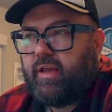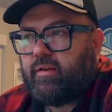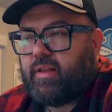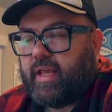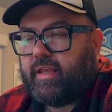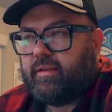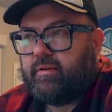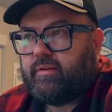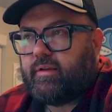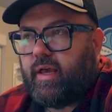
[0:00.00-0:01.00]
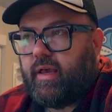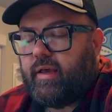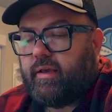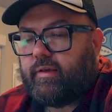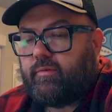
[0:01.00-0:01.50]
like in
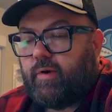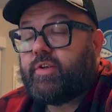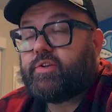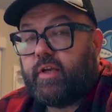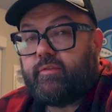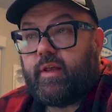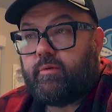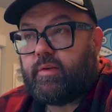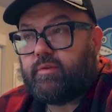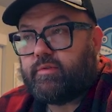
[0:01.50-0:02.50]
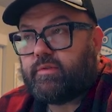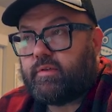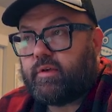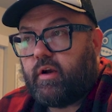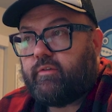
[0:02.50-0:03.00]
Redshift, I would use the
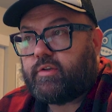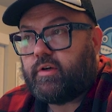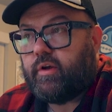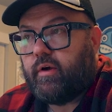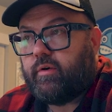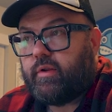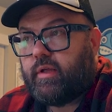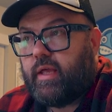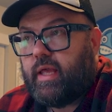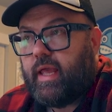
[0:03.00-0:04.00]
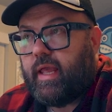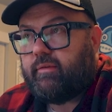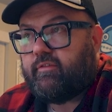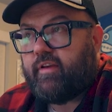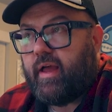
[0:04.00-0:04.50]
curvature node,
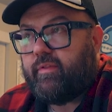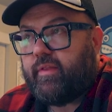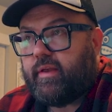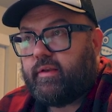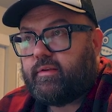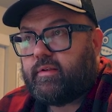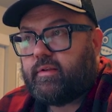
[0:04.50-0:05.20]
and found that